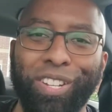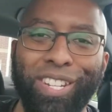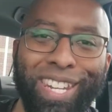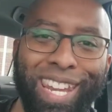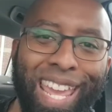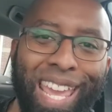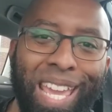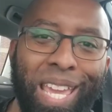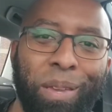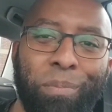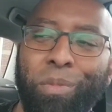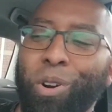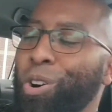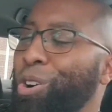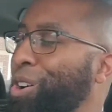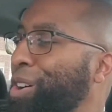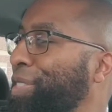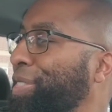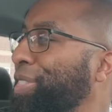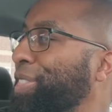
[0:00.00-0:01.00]
name
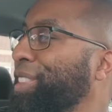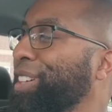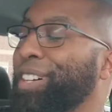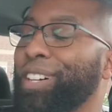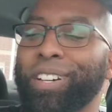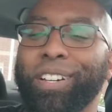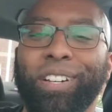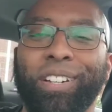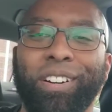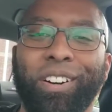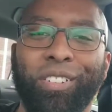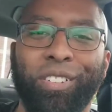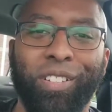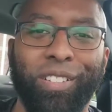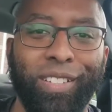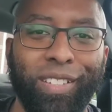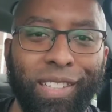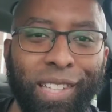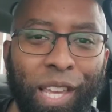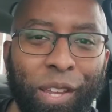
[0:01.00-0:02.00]
on
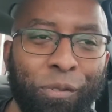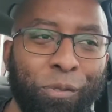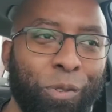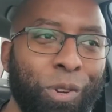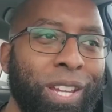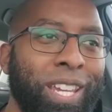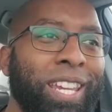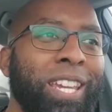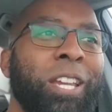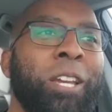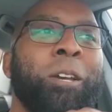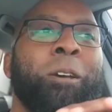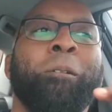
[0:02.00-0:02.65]
the delivery.